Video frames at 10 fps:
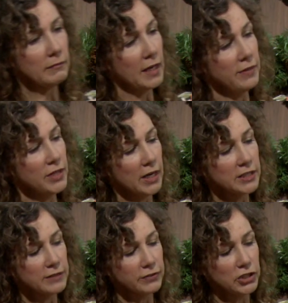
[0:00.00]
And they are
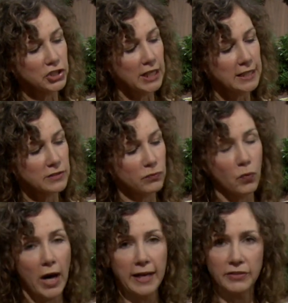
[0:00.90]
different shades of
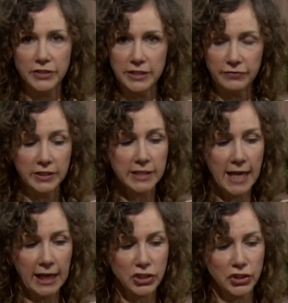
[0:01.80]
white, they're different
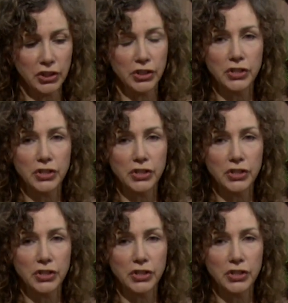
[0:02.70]
textures,